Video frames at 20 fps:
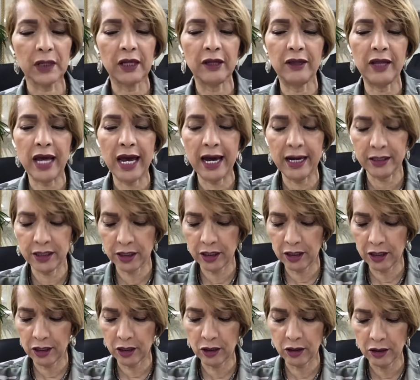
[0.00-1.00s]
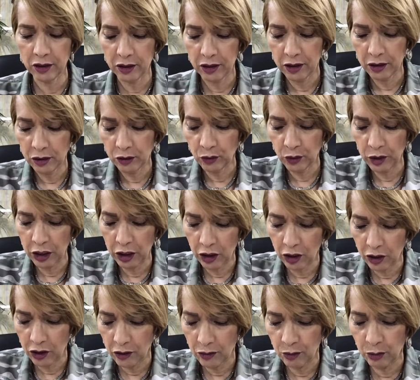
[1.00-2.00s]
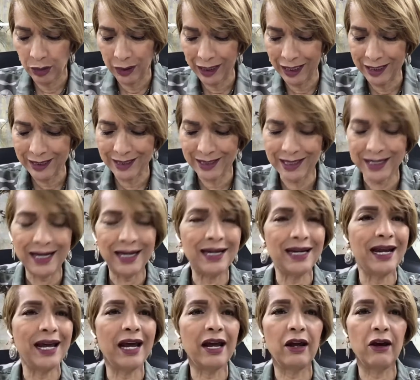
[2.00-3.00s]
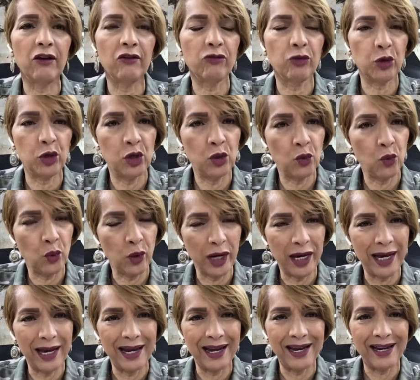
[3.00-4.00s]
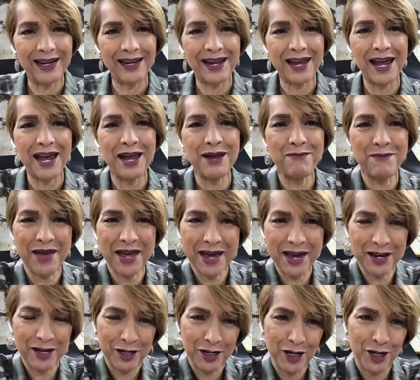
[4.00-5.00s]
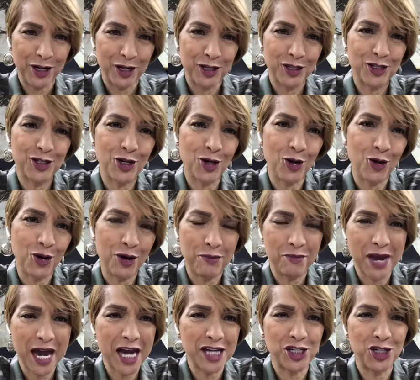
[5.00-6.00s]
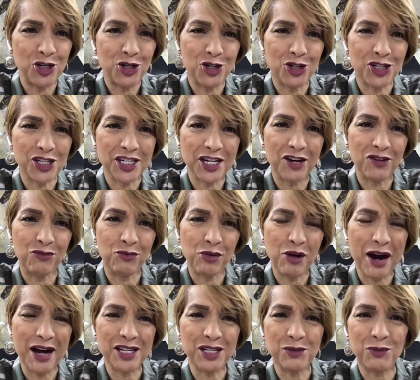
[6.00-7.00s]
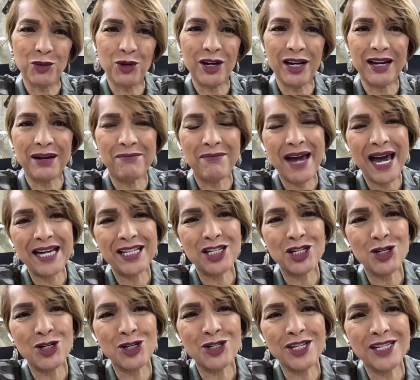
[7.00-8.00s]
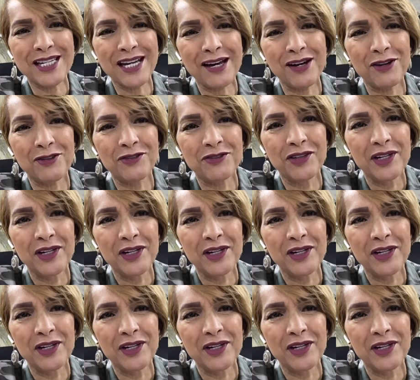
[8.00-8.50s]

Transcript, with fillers: that uh, we are blessed in every way. Amen. So, imagine yourself prospering, imagine yourself